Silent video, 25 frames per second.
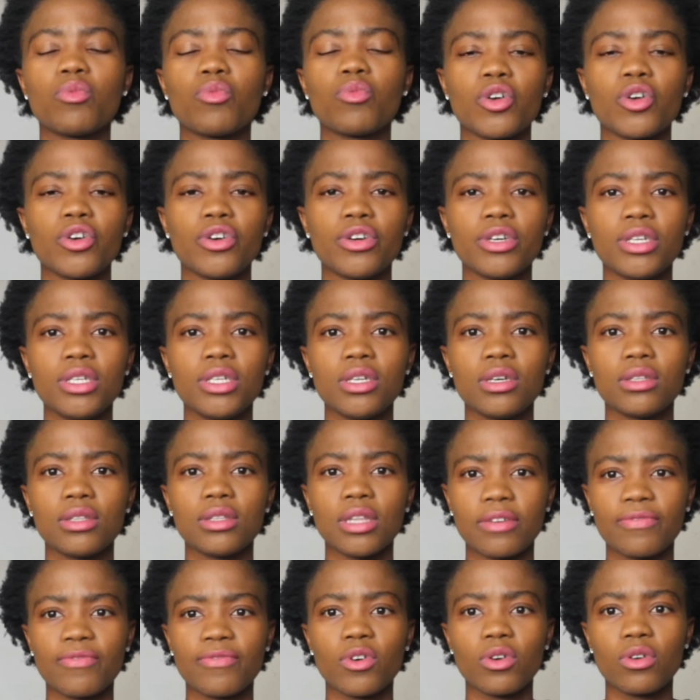word
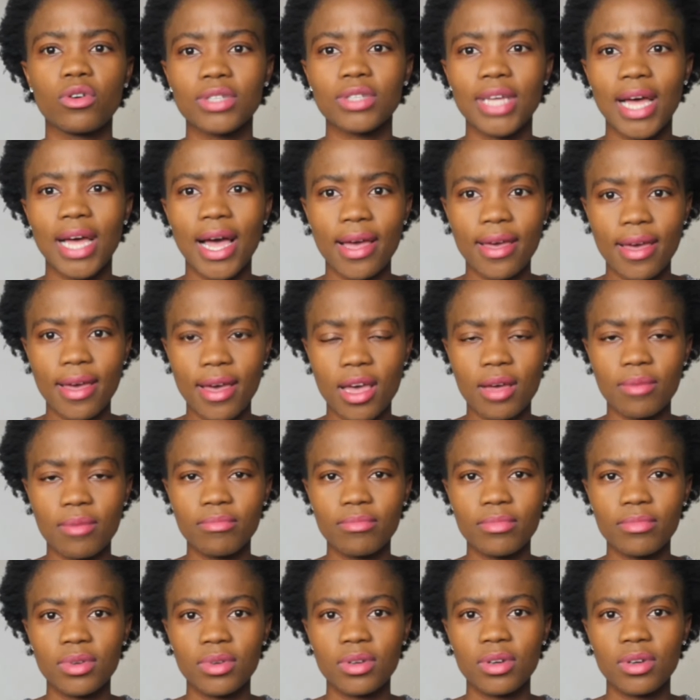that follows i
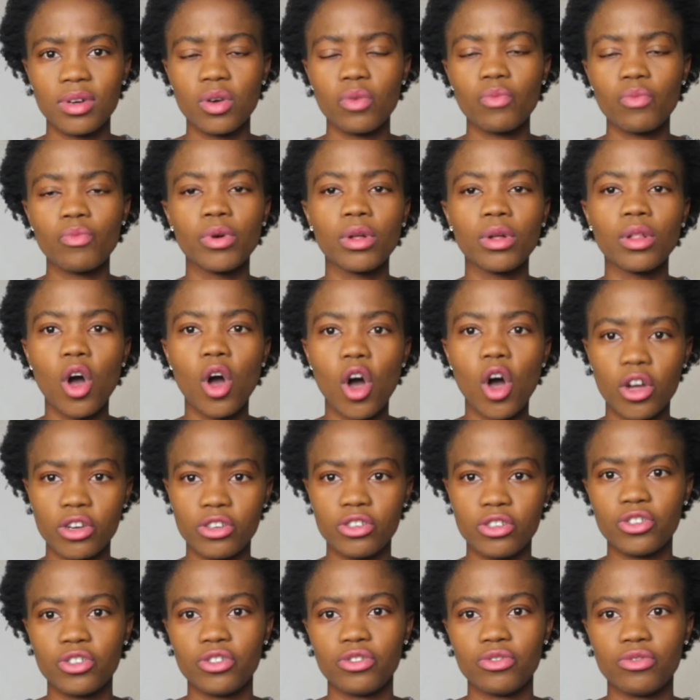am will
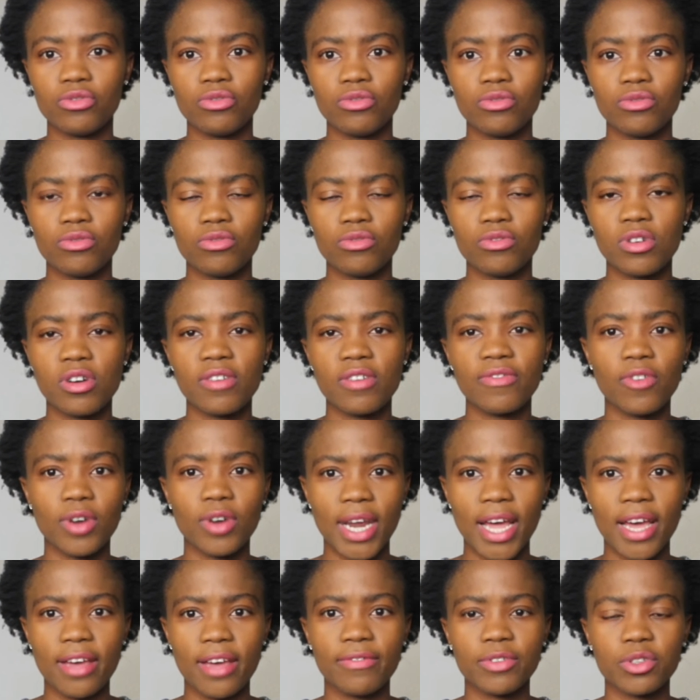haunt you for
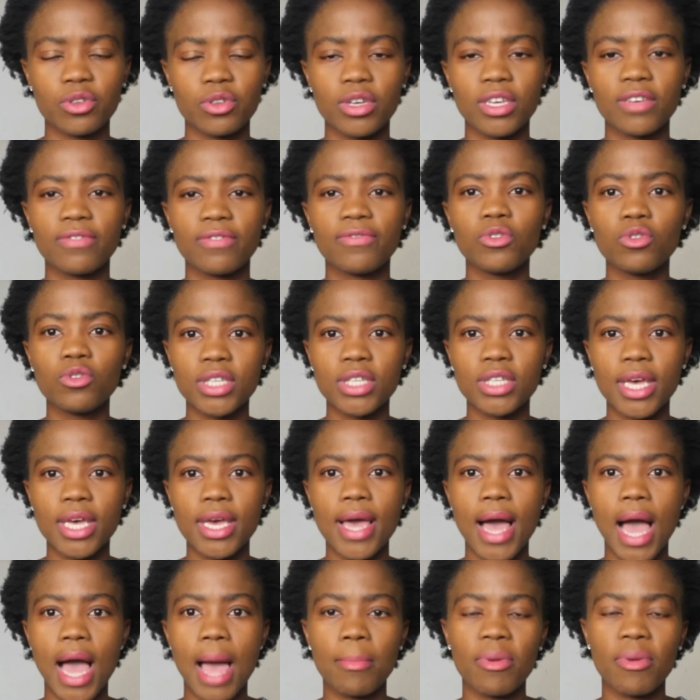life so if you say
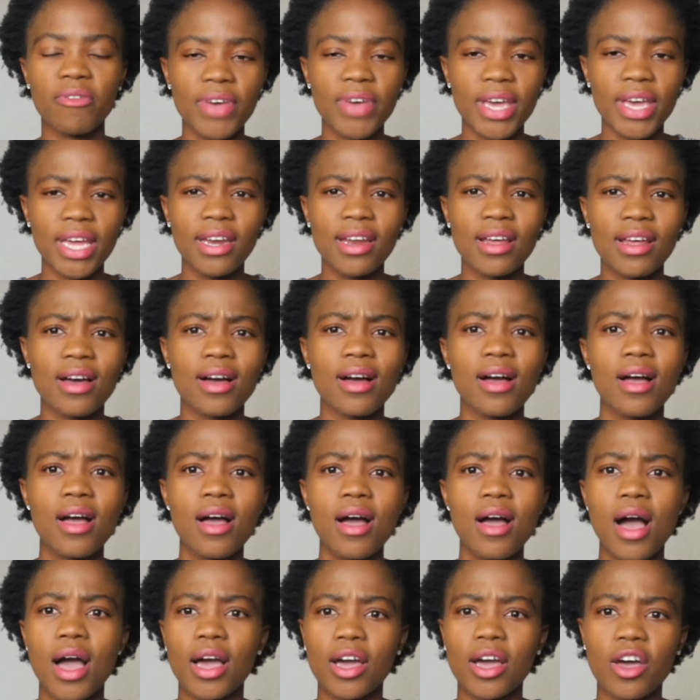i'm a failure
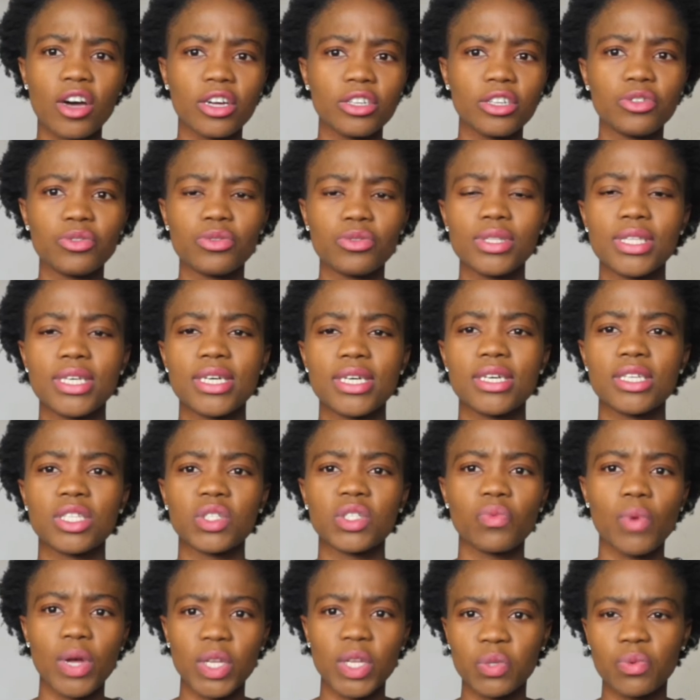i can't do
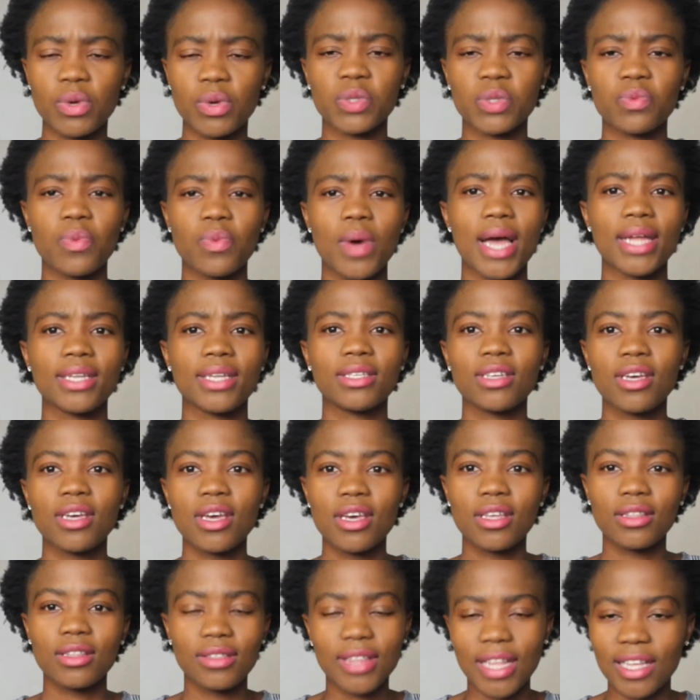this what what what
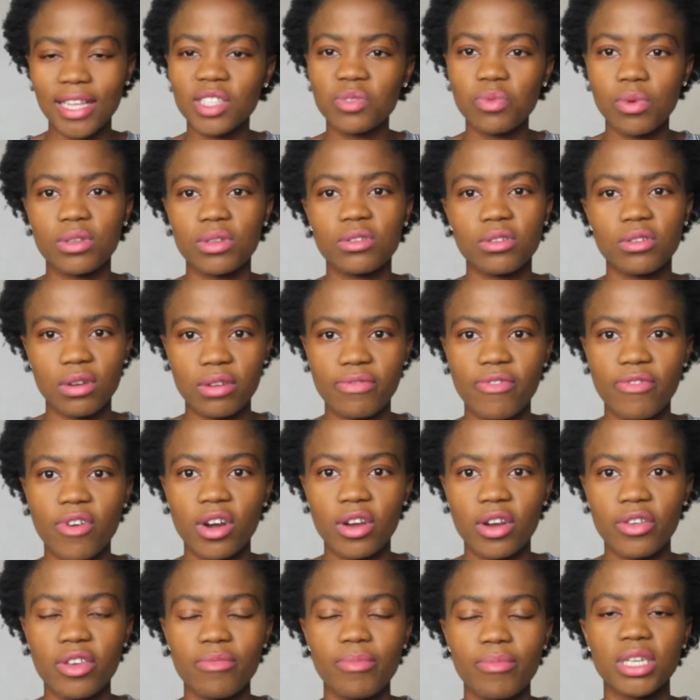that's what's going to
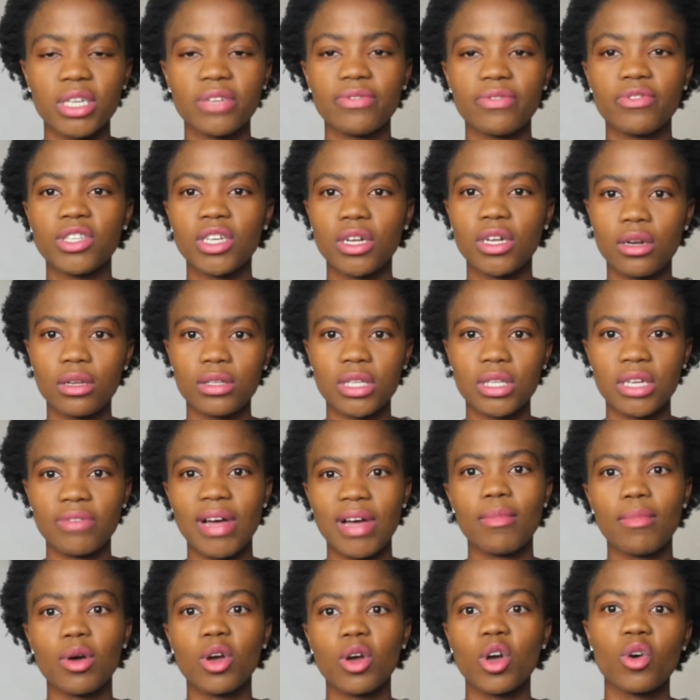follow you but if you tell yourself
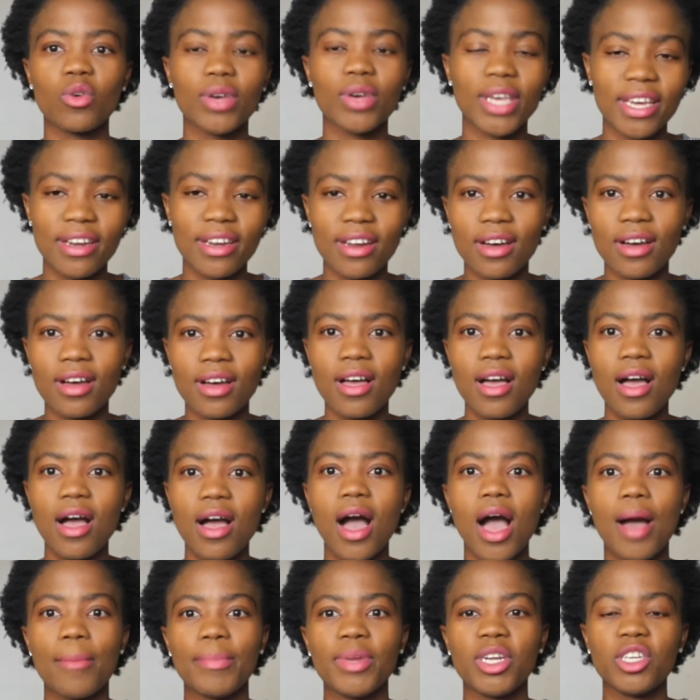i'm a go-getter
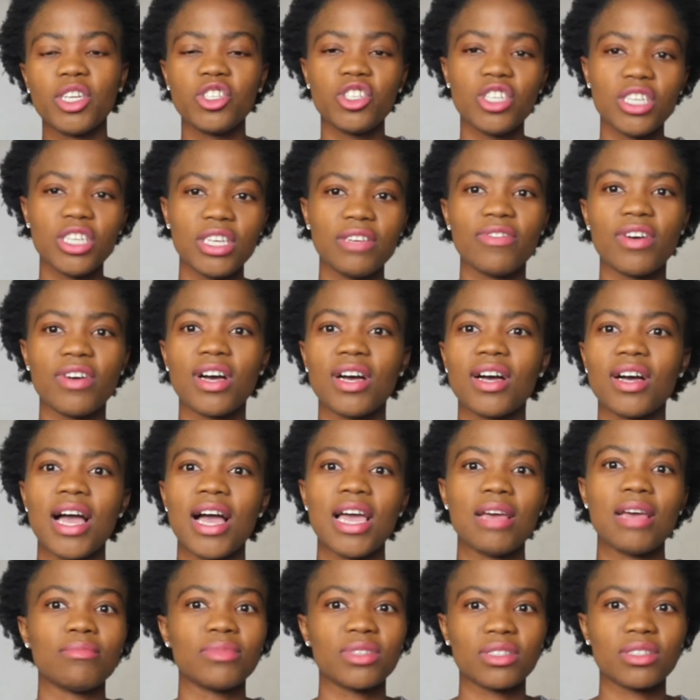i'm an achiever i
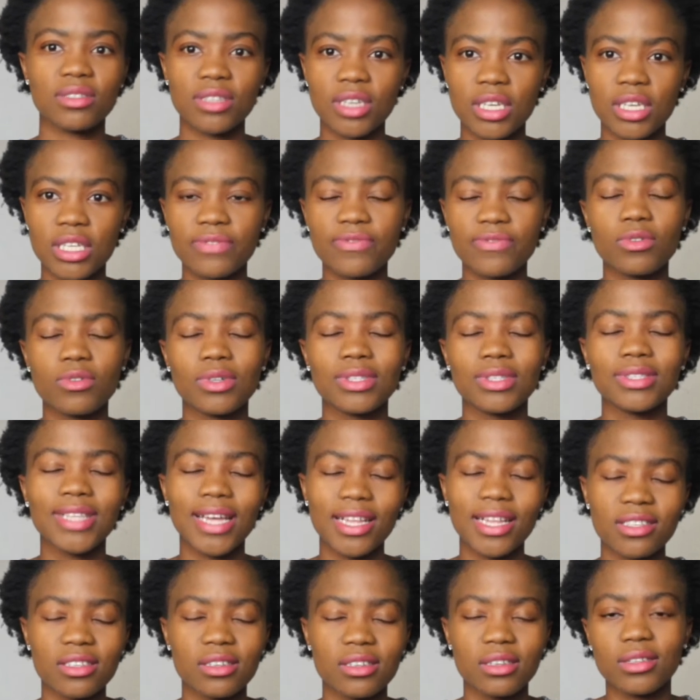am successful
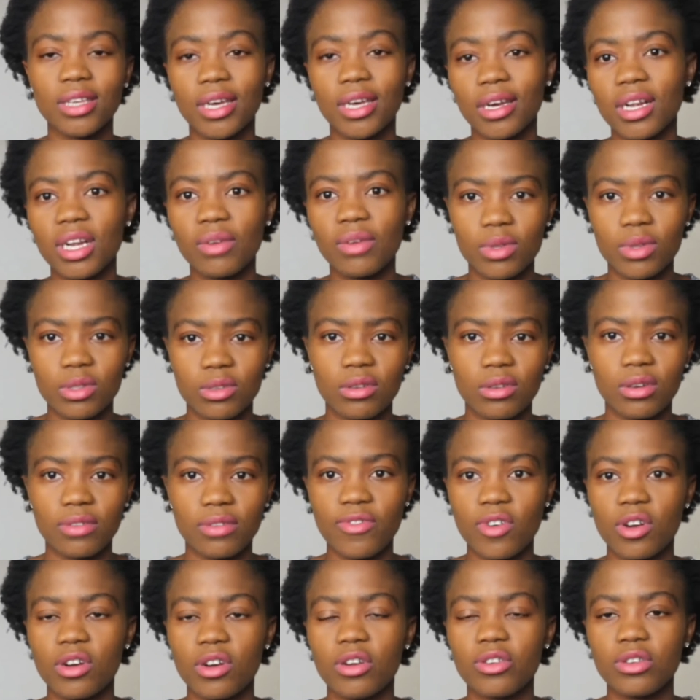that's exactly what's going to
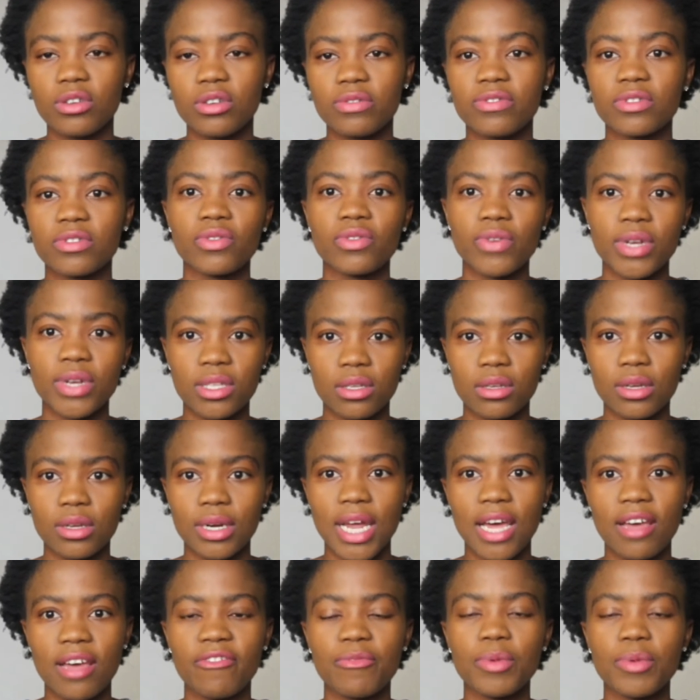follow you for the rest of your
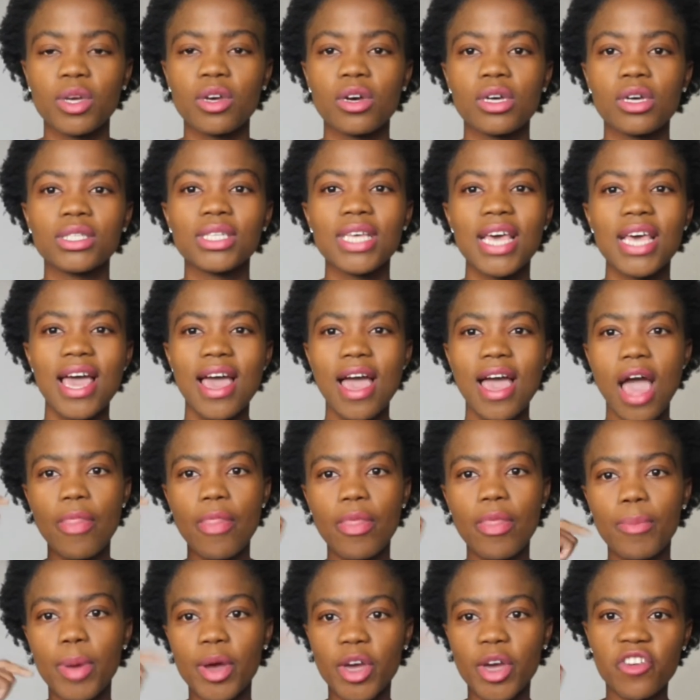life because at
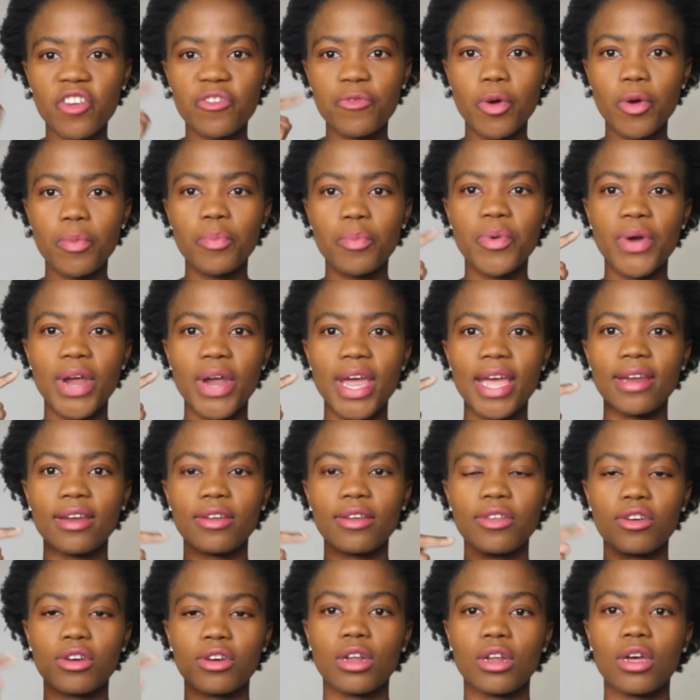the back of your brain
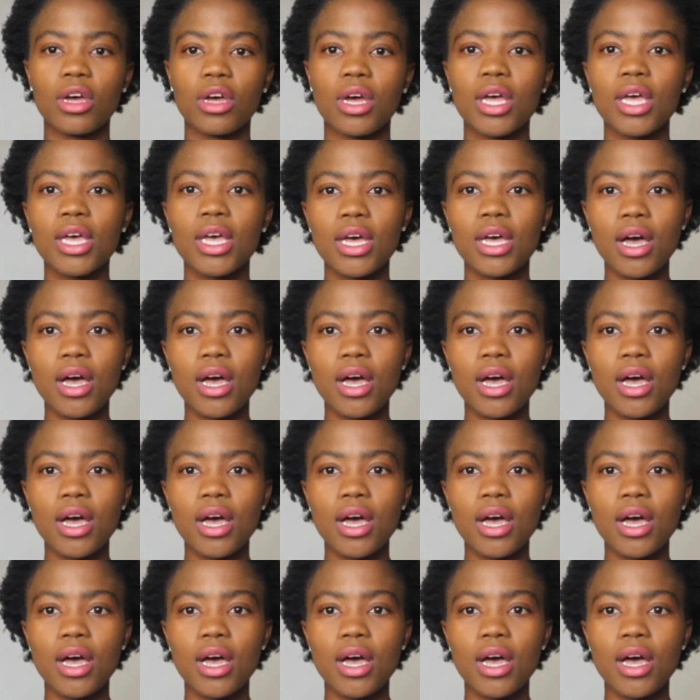you're gonna